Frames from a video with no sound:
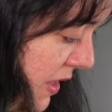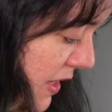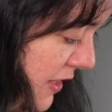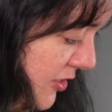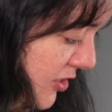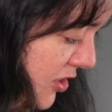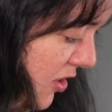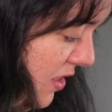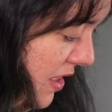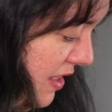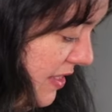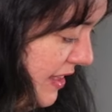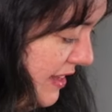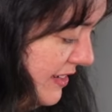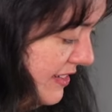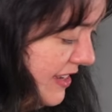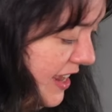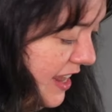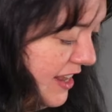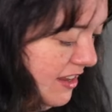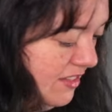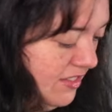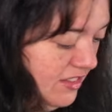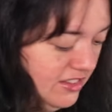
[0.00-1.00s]
So that that's
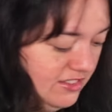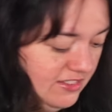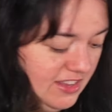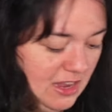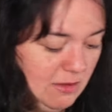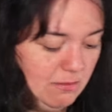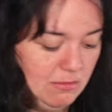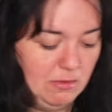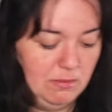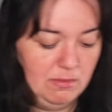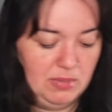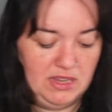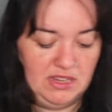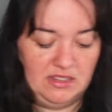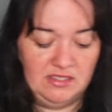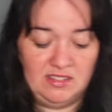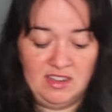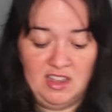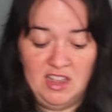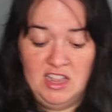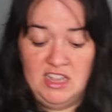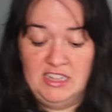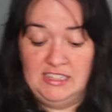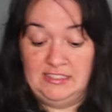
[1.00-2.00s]
kind of the statement piece.
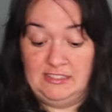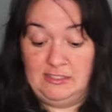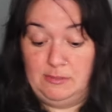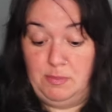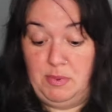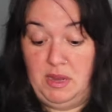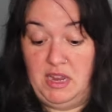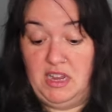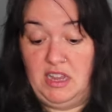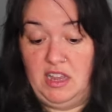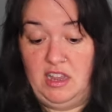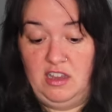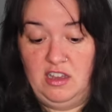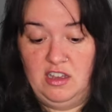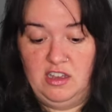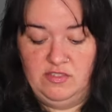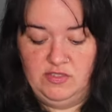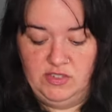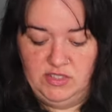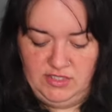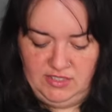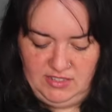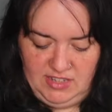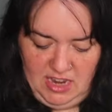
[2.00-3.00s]
Speaking of
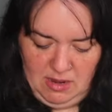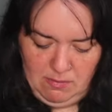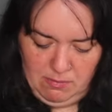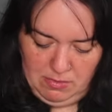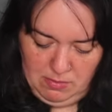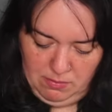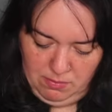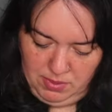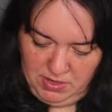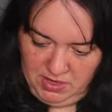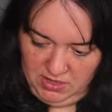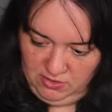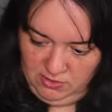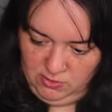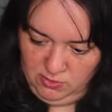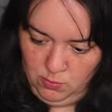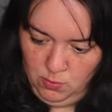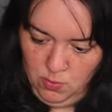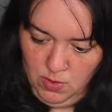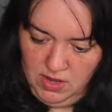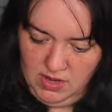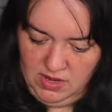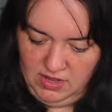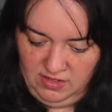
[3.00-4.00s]
a statement piece,
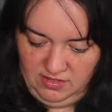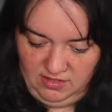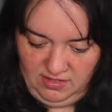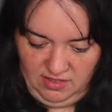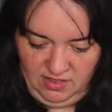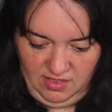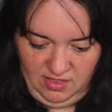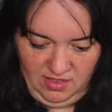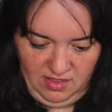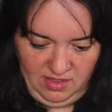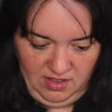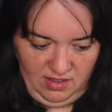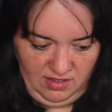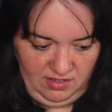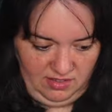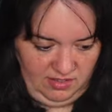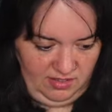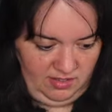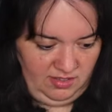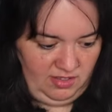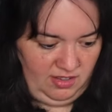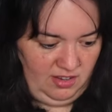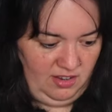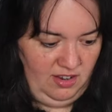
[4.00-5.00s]
what is
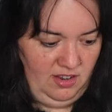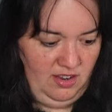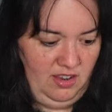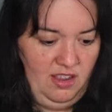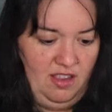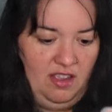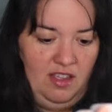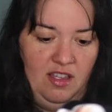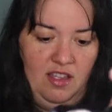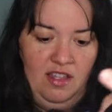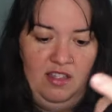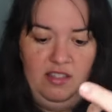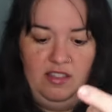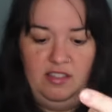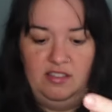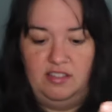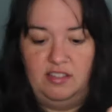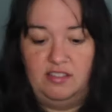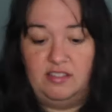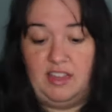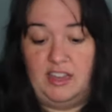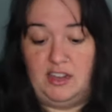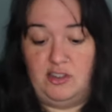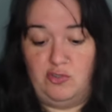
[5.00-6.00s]
this? This
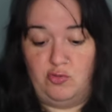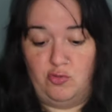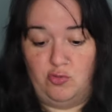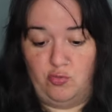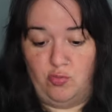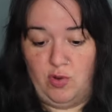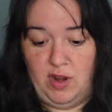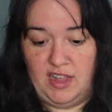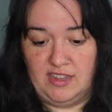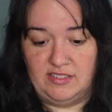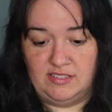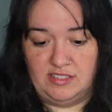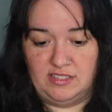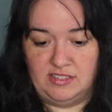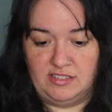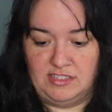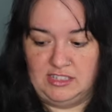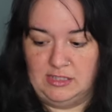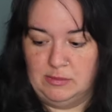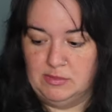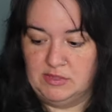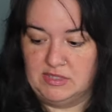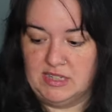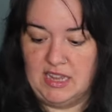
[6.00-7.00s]
is a dress it
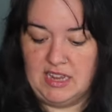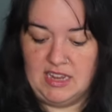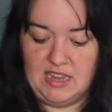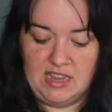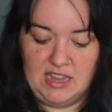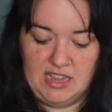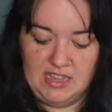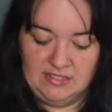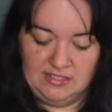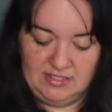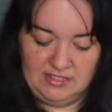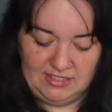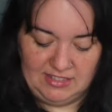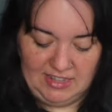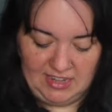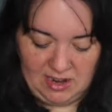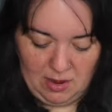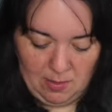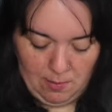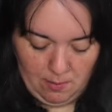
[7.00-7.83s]
seems like. Yes, it's like a